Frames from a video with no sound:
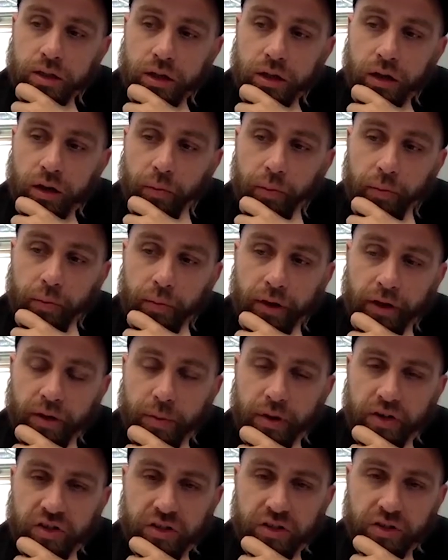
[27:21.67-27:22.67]
I could
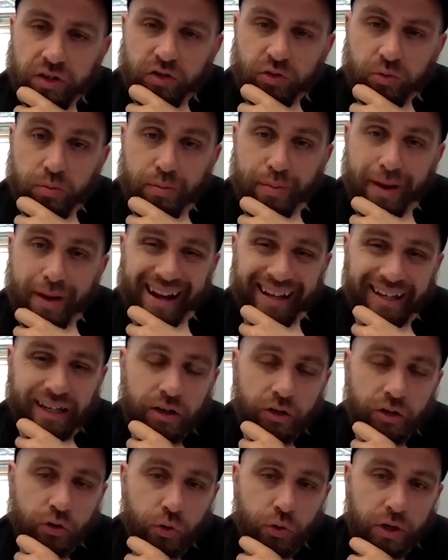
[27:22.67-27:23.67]
imagine there's a dramatic
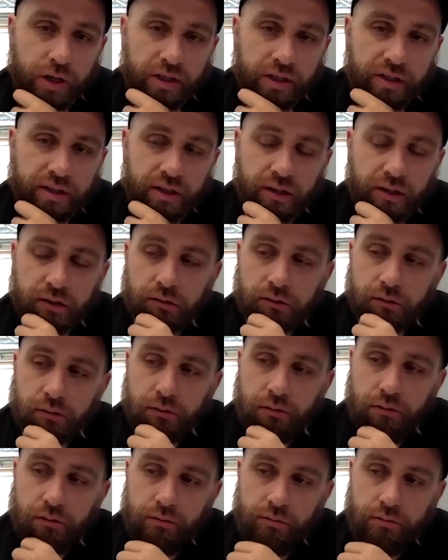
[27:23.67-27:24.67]
increase in
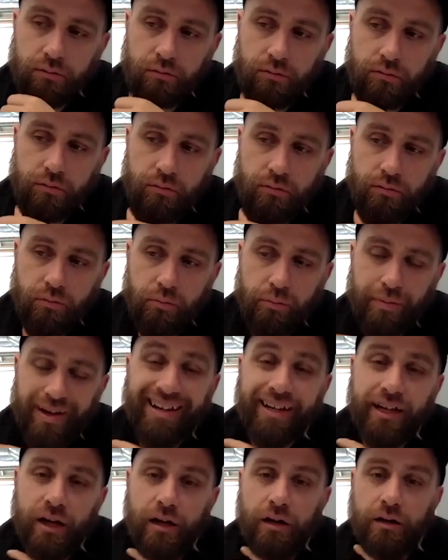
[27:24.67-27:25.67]

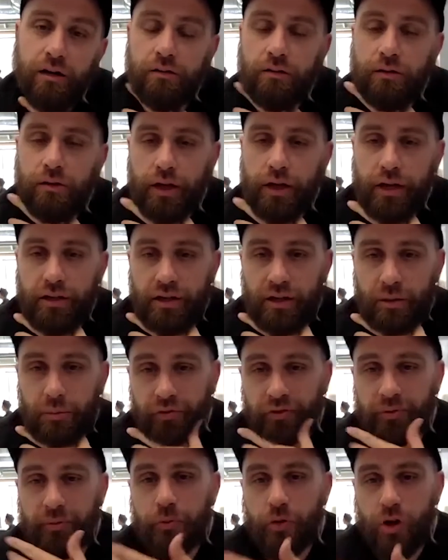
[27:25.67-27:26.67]
media and the number
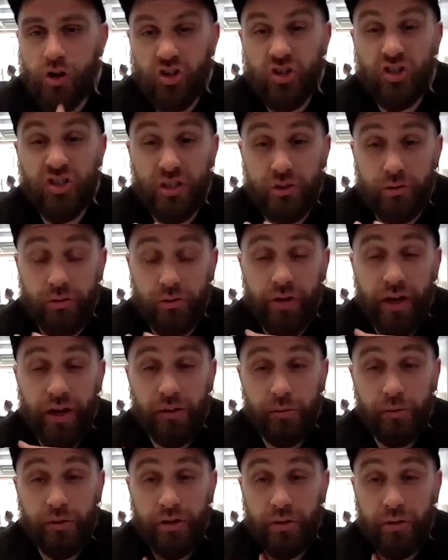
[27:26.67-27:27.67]
of impressions that are
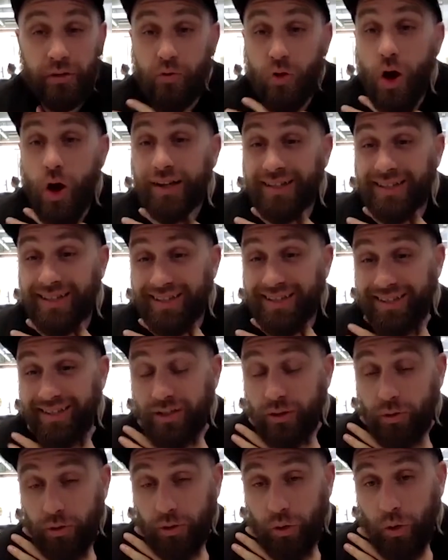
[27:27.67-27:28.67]
available and the
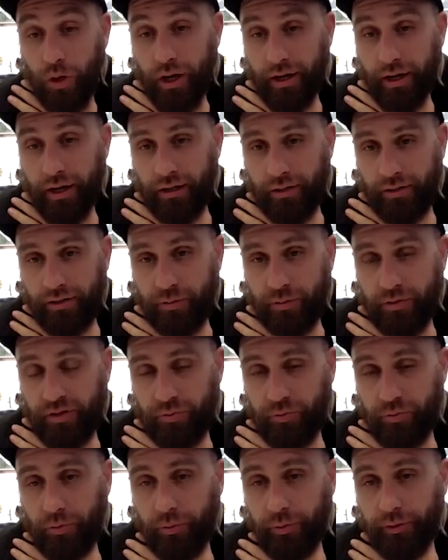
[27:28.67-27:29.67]
prices to acquire
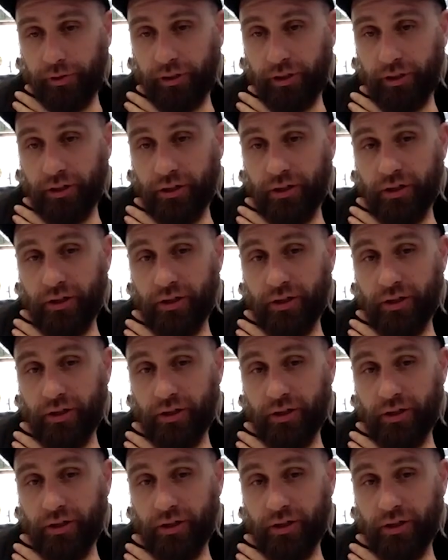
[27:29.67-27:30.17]
customers probably